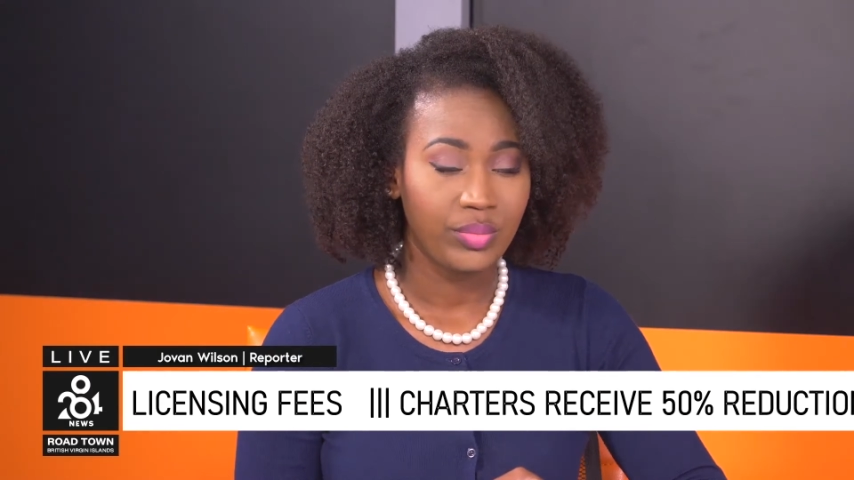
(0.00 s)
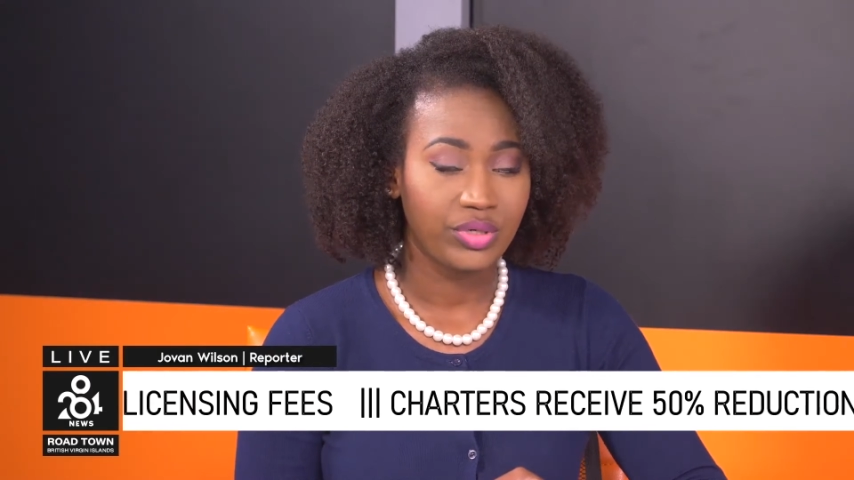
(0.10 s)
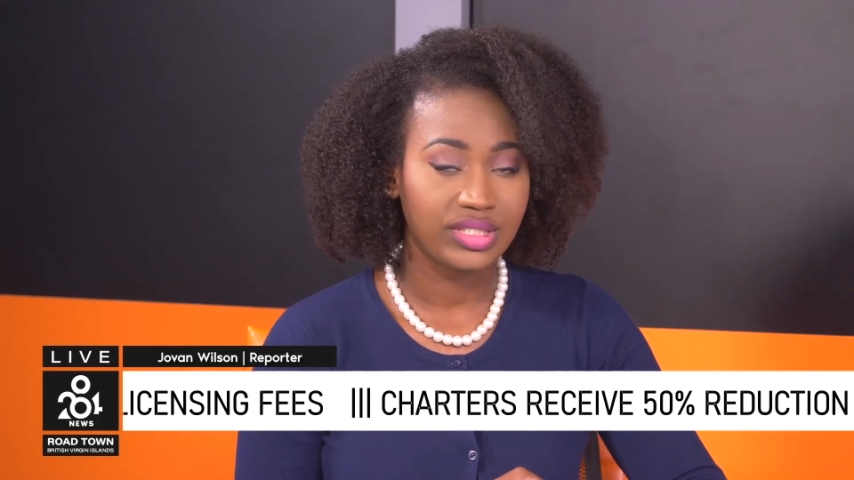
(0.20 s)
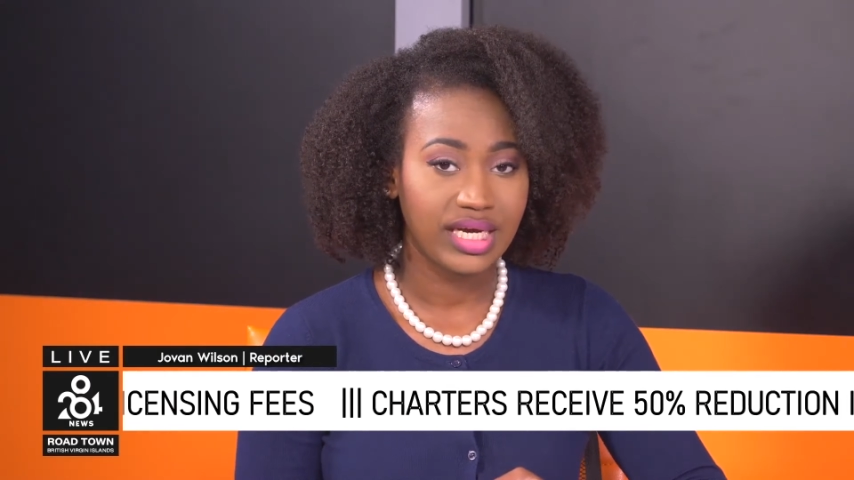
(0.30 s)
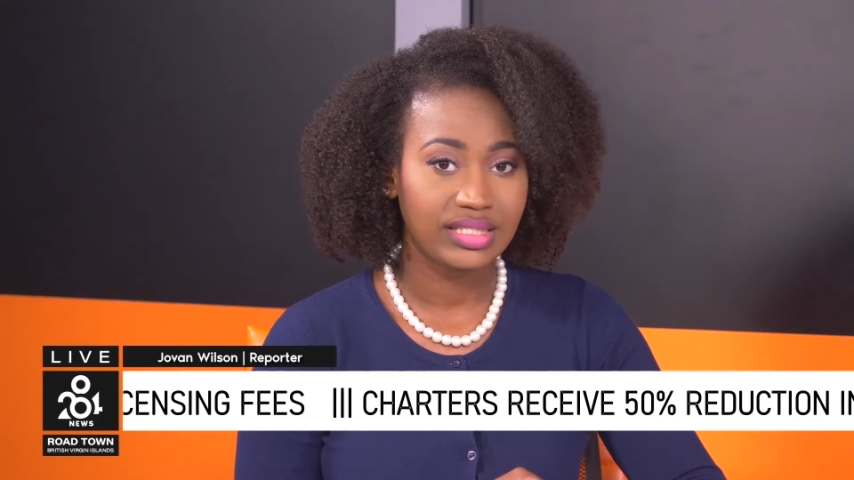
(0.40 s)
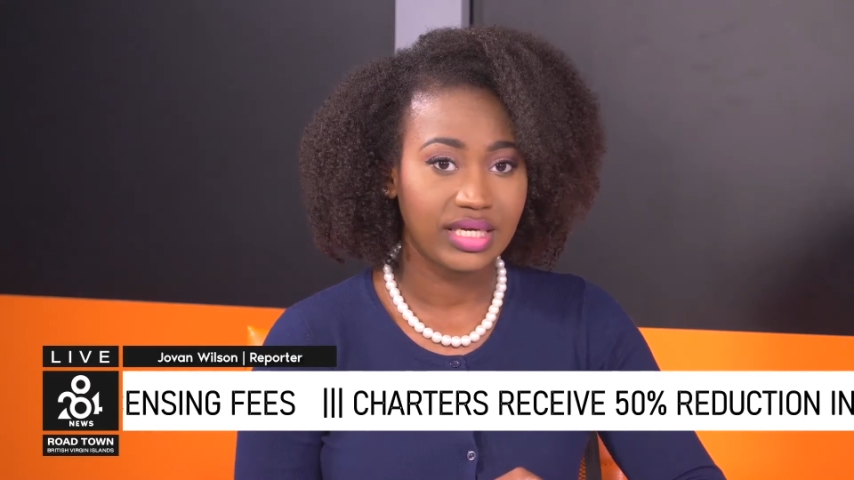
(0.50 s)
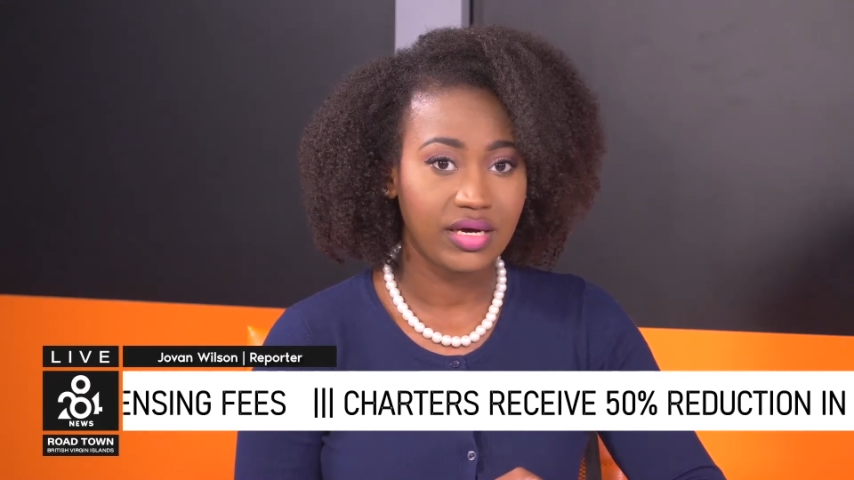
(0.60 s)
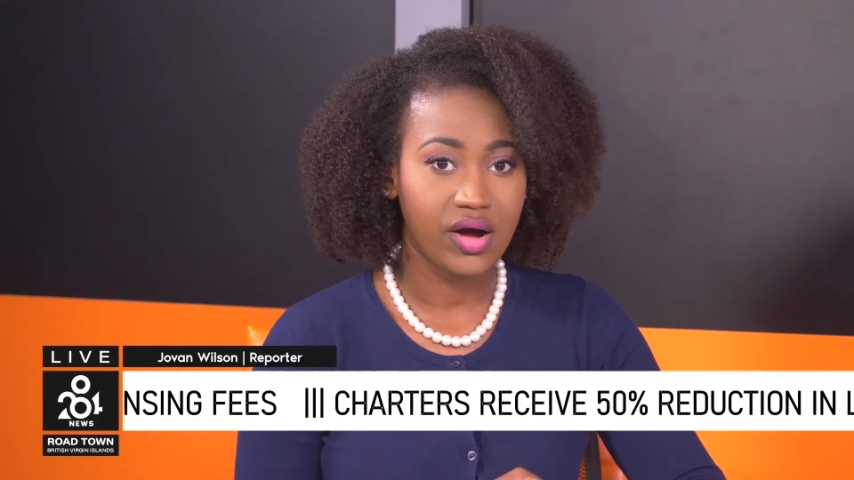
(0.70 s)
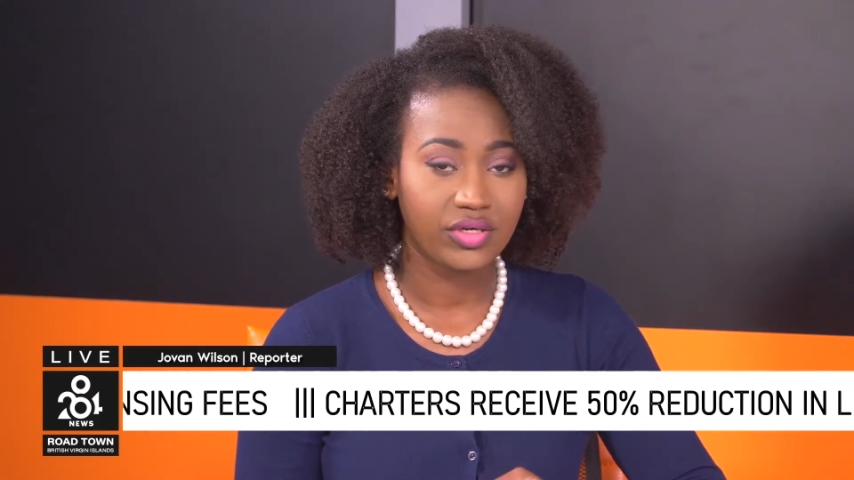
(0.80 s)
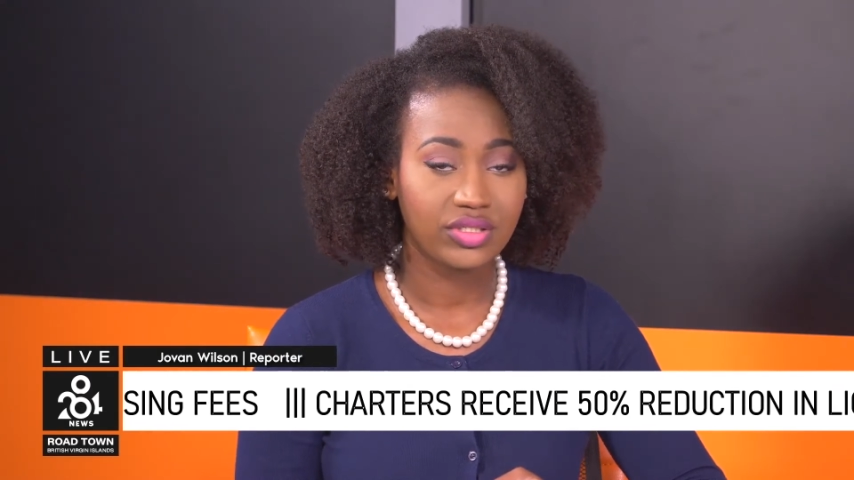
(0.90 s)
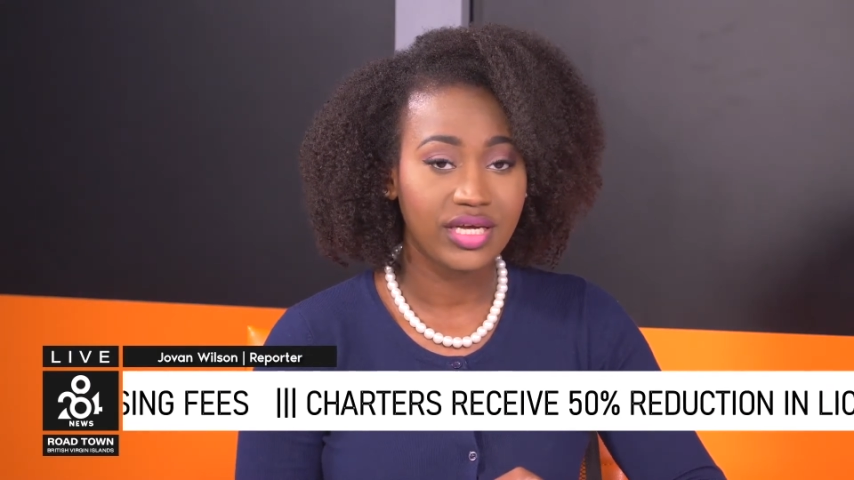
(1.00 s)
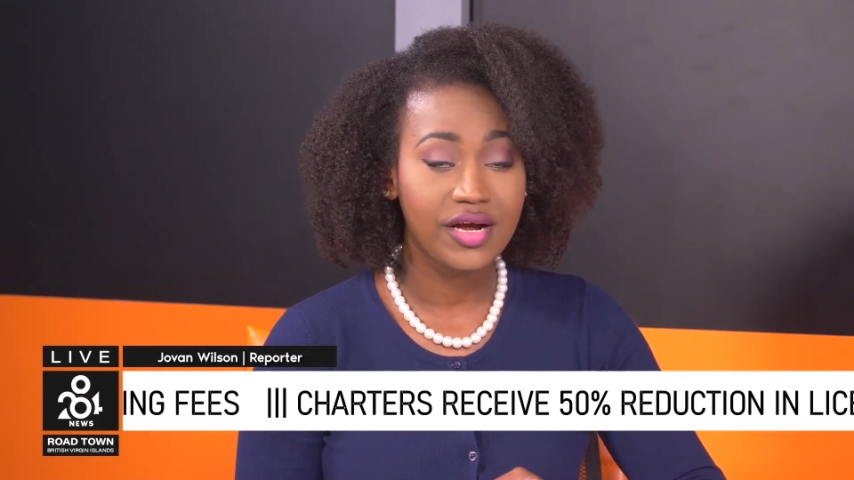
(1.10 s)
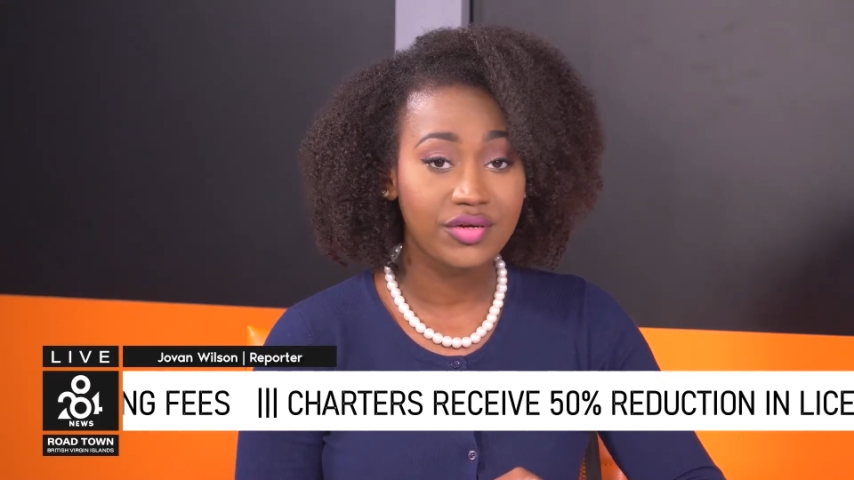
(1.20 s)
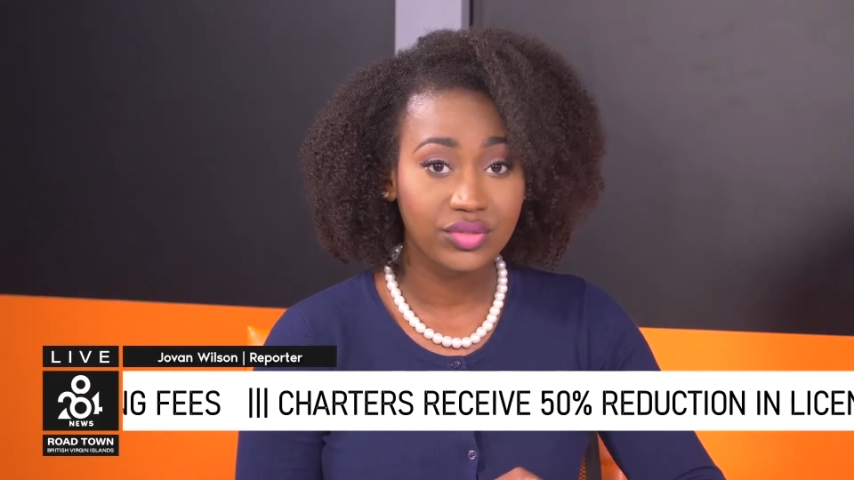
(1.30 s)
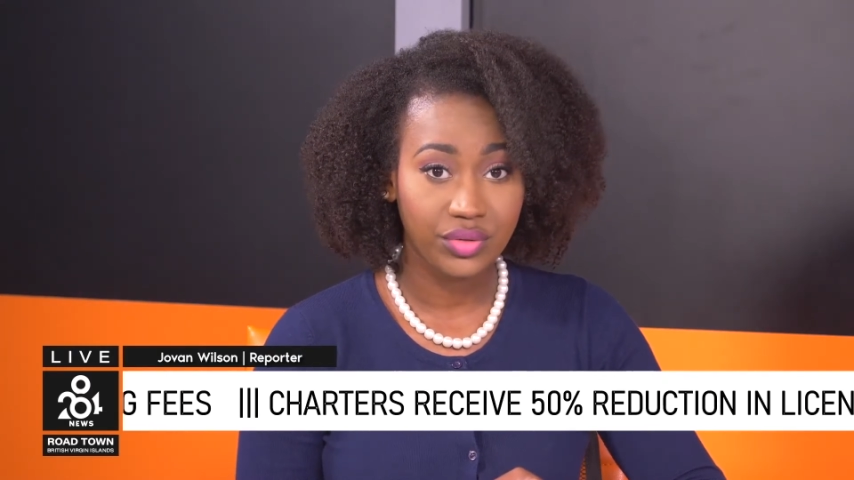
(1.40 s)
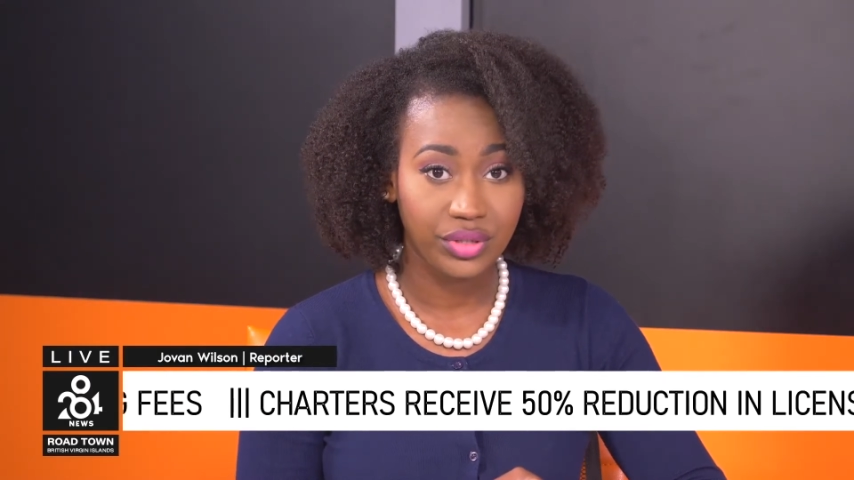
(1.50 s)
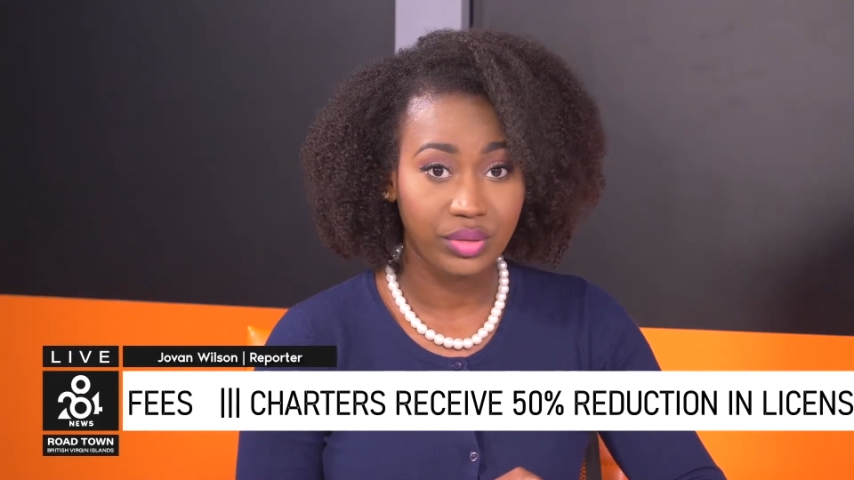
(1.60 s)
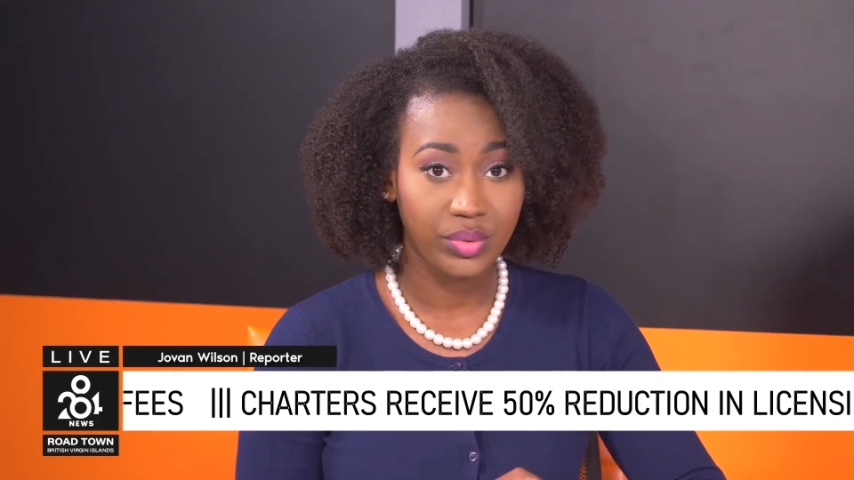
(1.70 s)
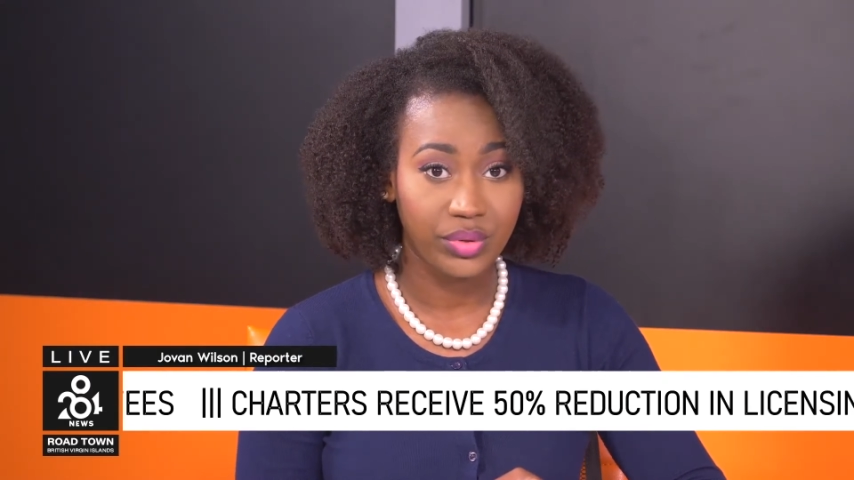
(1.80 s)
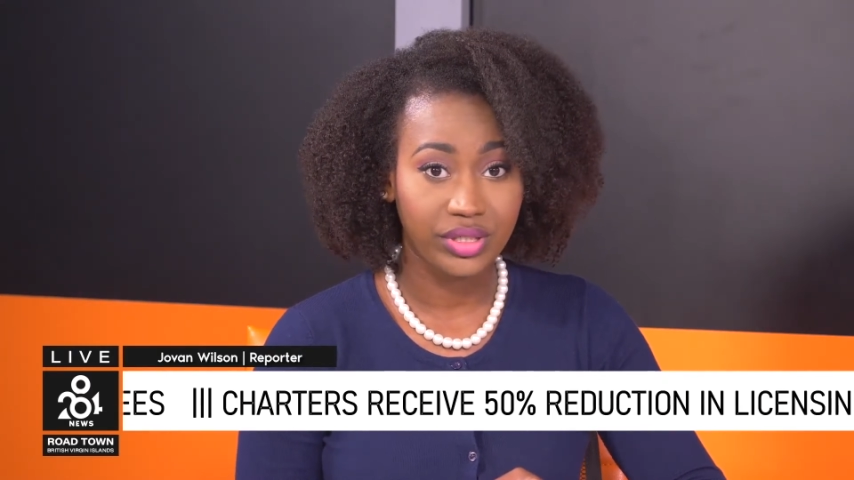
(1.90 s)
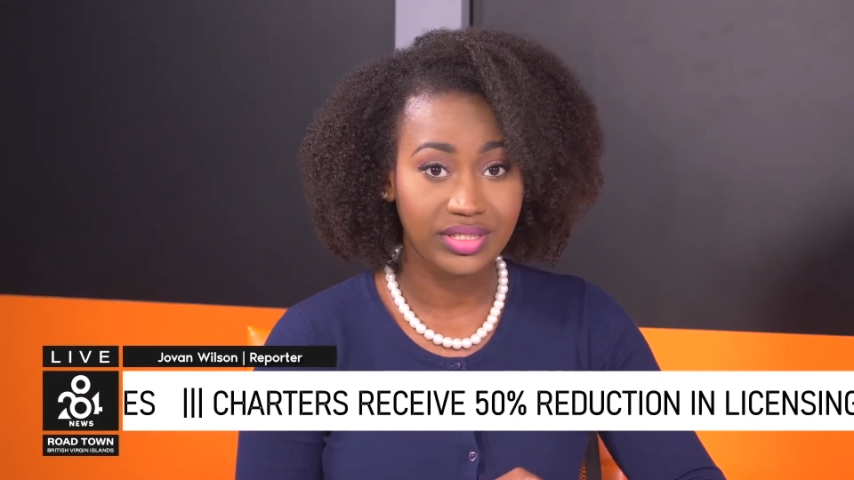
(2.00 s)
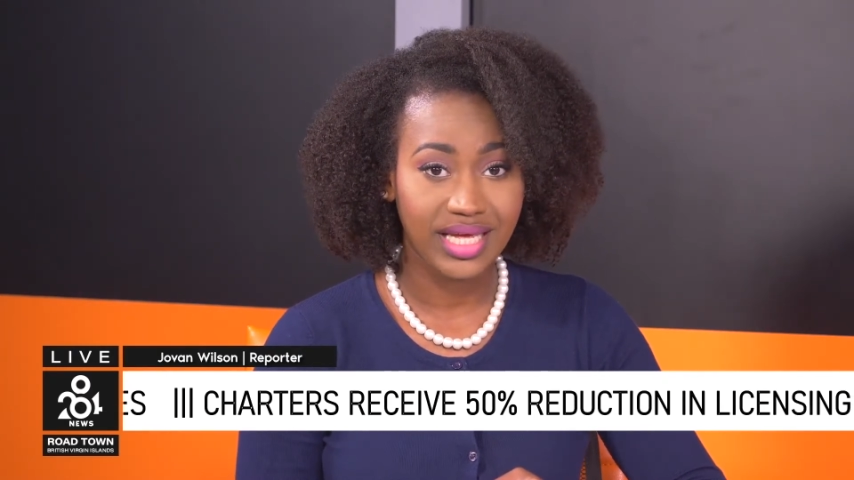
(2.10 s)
protecting our territorial borders,